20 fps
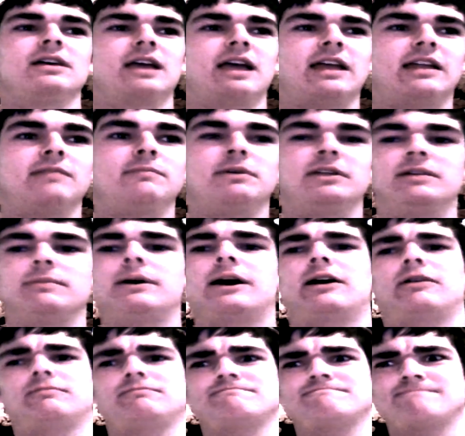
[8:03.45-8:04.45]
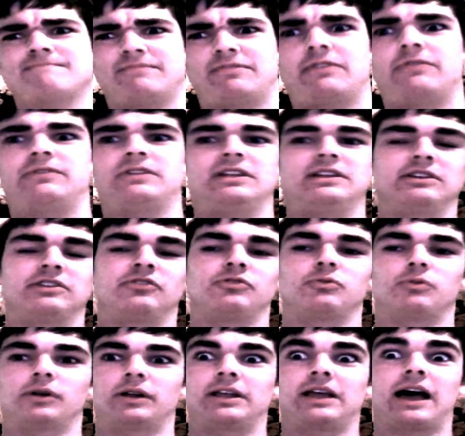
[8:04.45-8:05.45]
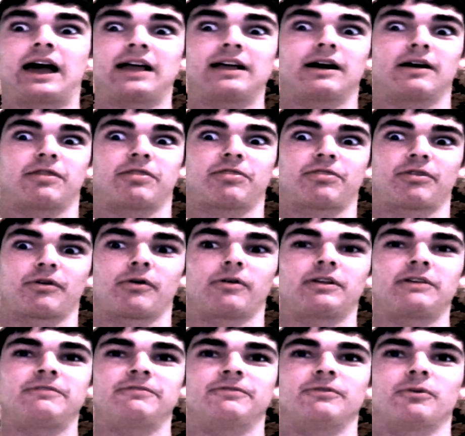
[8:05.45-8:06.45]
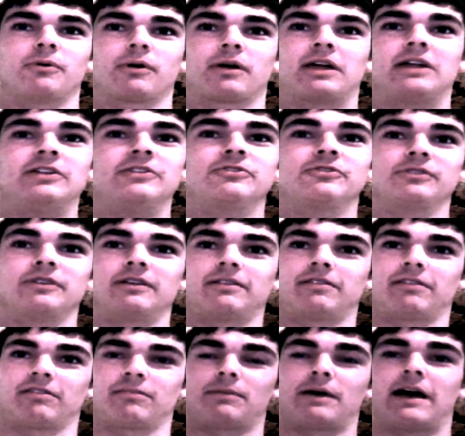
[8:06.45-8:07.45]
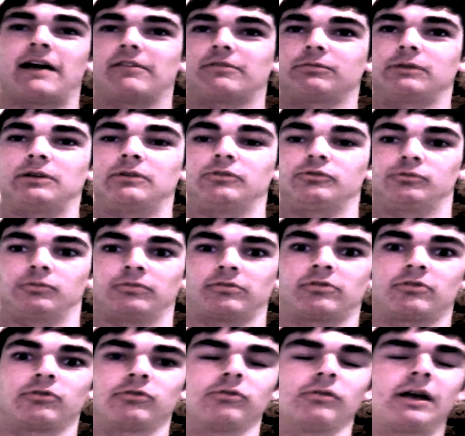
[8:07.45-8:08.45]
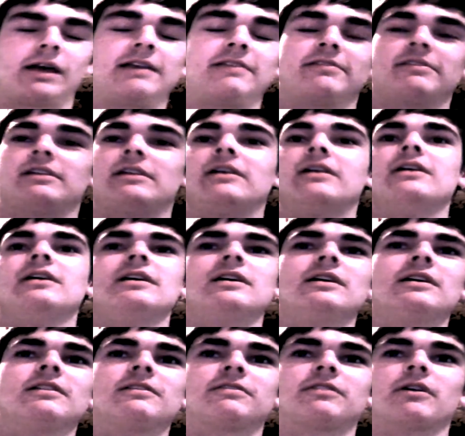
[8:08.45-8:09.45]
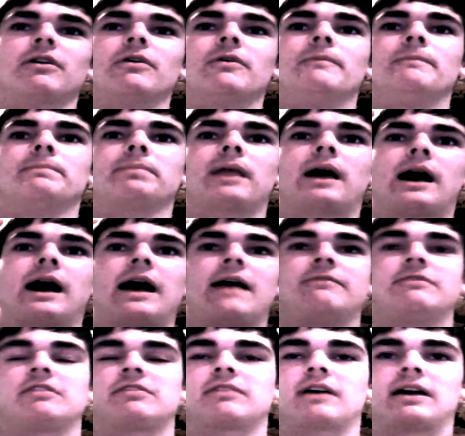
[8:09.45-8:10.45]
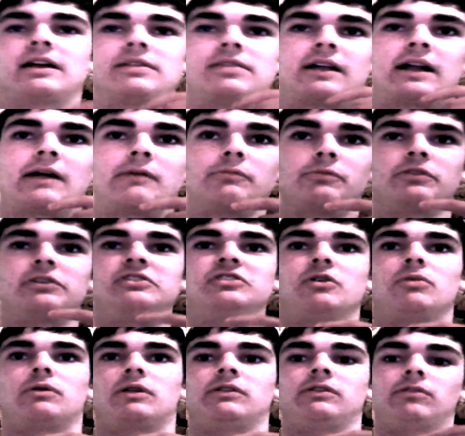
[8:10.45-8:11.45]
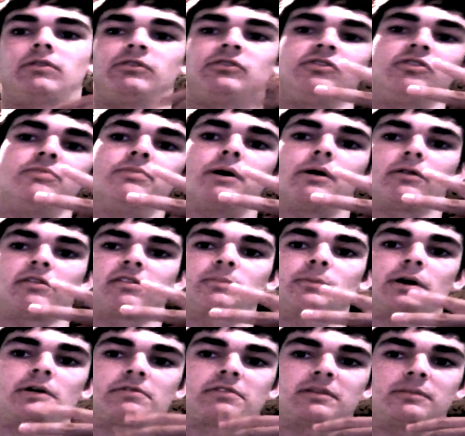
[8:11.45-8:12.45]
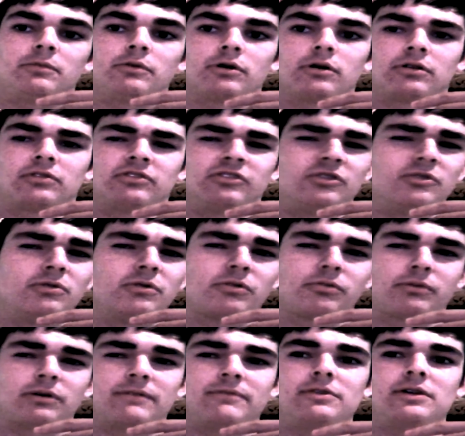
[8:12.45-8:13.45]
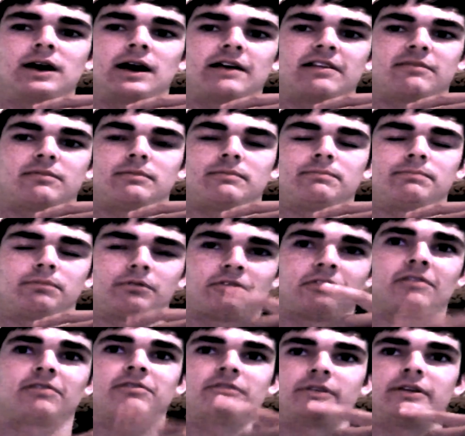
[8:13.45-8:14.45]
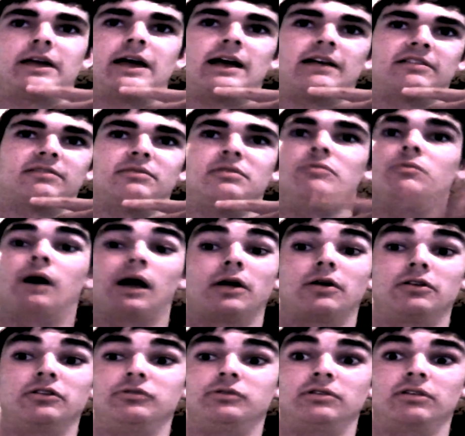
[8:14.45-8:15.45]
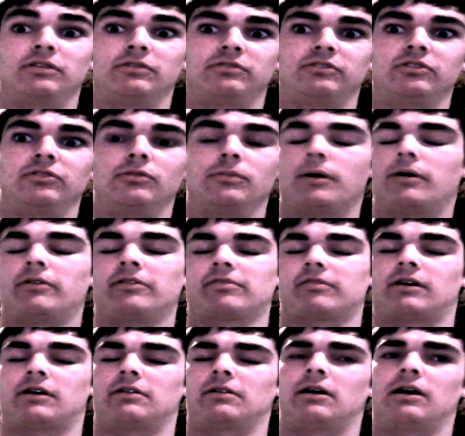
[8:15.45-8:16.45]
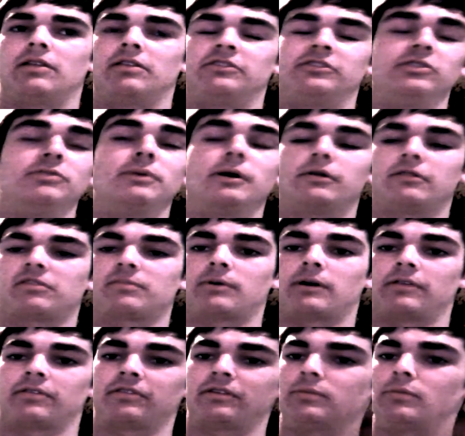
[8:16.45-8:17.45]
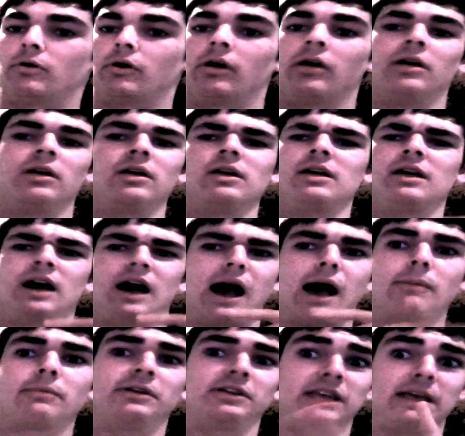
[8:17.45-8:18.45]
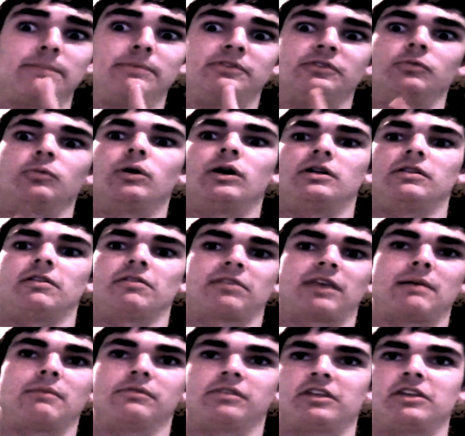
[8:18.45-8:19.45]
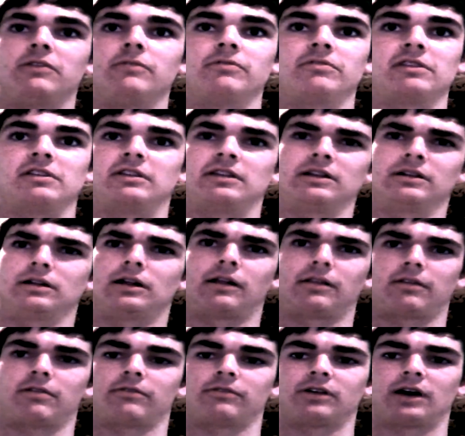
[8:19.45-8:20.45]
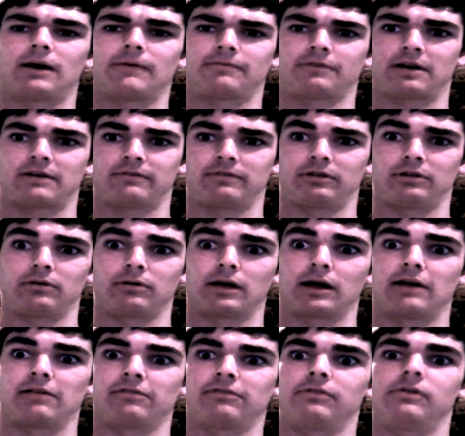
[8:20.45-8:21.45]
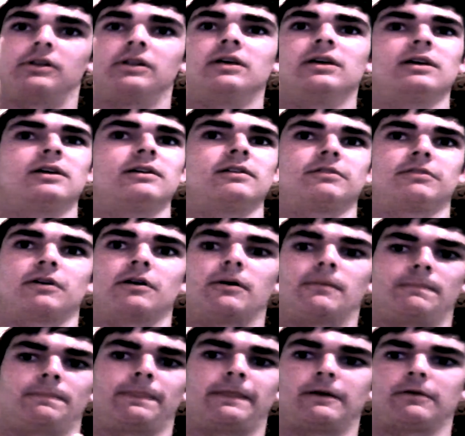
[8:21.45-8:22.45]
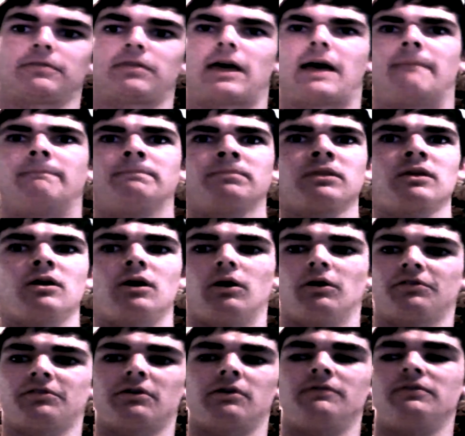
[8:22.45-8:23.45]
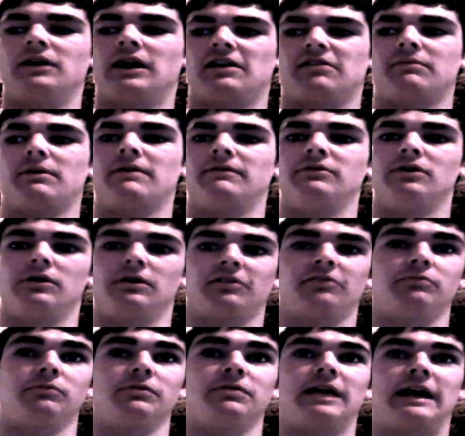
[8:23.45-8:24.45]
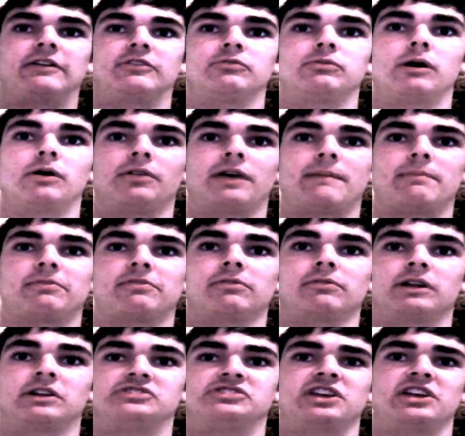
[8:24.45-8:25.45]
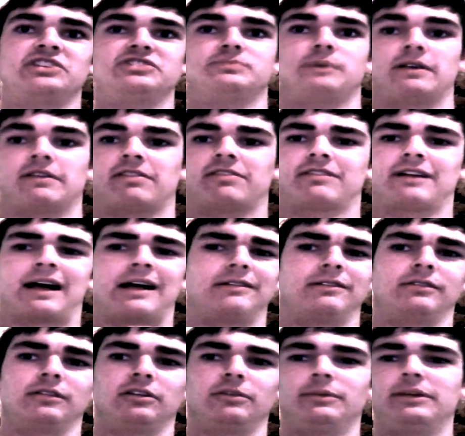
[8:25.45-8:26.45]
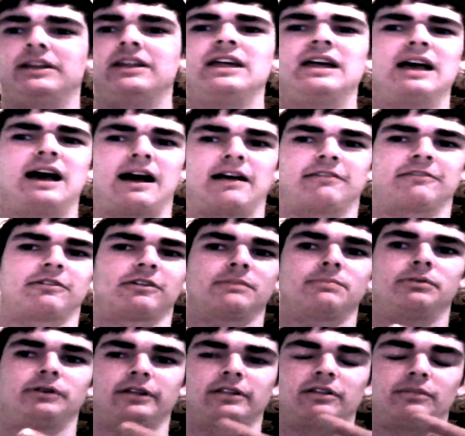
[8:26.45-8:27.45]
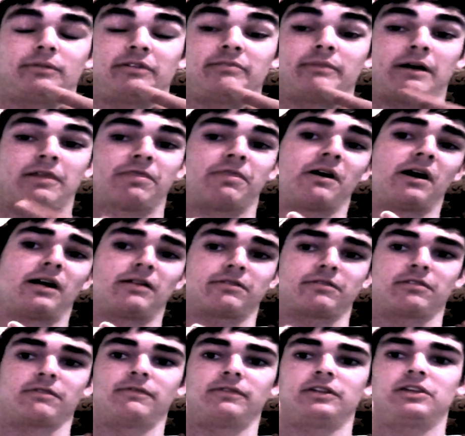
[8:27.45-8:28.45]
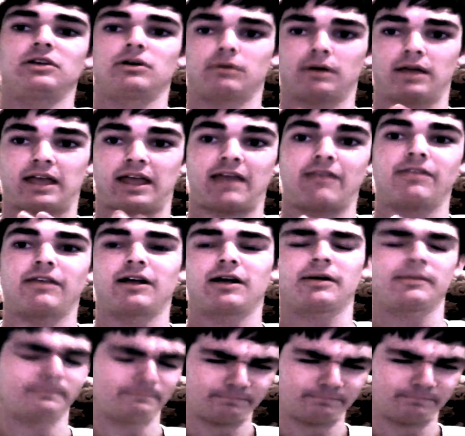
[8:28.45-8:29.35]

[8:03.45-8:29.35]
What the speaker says: It had been about 15 to 20. I got 34 entries this past week, which was crazy. So I decided that I really don't want to do the 2 bonus spots anymore. 2 or 3 of you guys have been persistently asking me, why aren't you doing the 2 bonus spots anymore? I'm going to keep it to 1, the same way that UCD and a lot of the other top 5 video guys do it. So, there's that. Also, if you guys may have noticed, with that 12th episode, I changed my style a little bit. I started putting a little bit of my thoughts on the video in there.